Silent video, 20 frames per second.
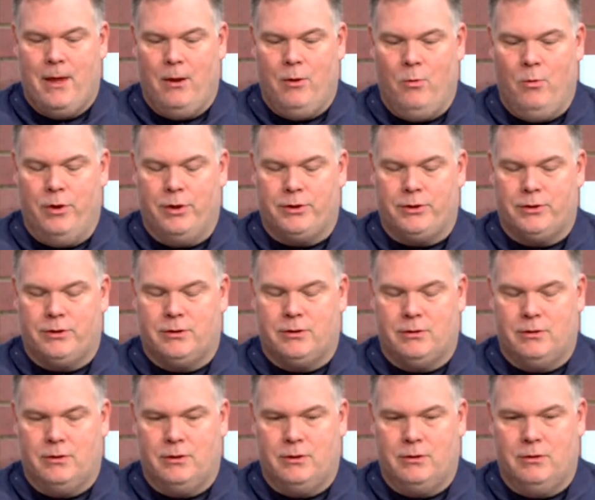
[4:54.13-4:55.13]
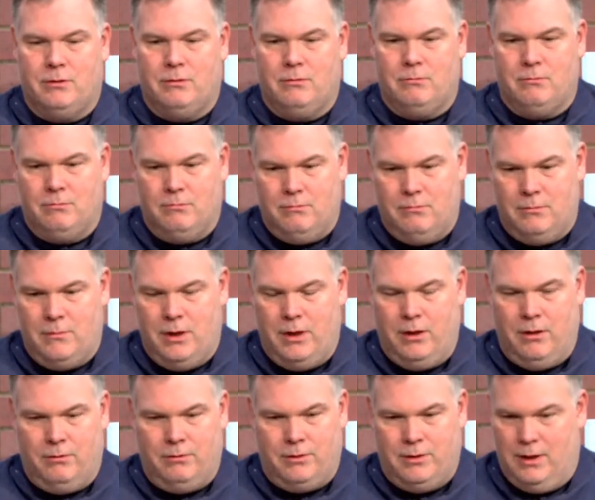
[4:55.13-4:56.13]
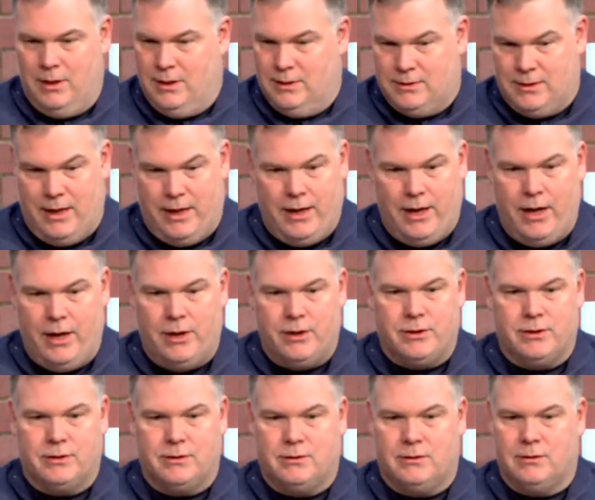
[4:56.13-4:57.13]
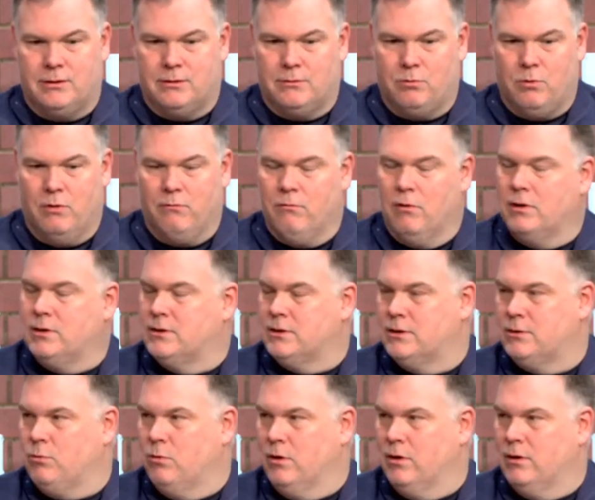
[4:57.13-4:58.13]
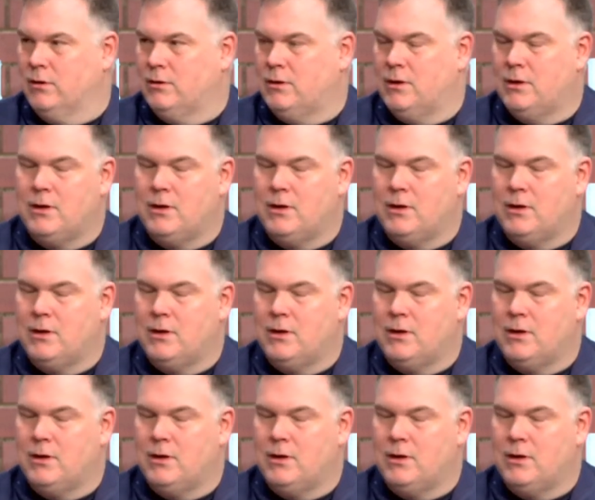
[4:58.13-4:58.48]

which, in this day and age is what runs this world.